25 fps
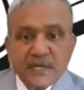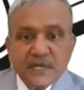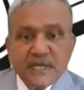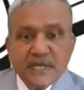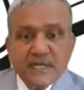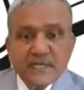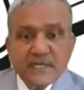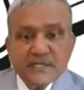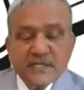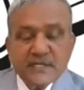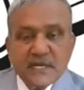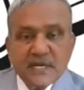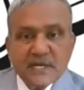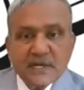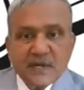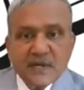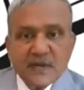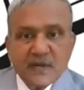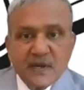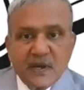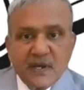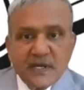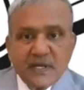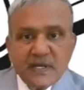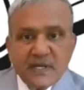Is that
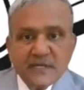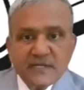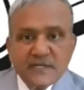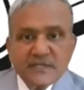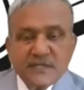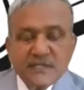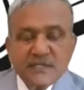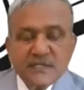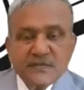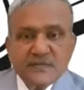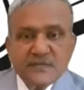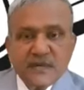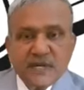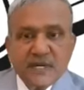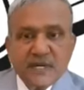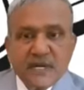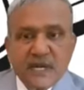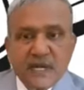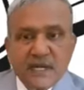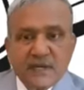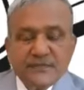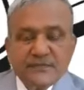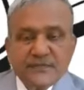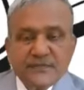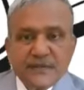knowledge is very
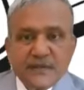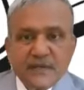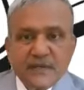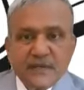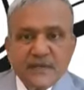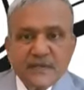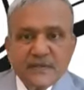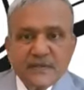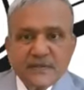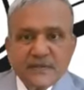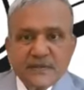helpful?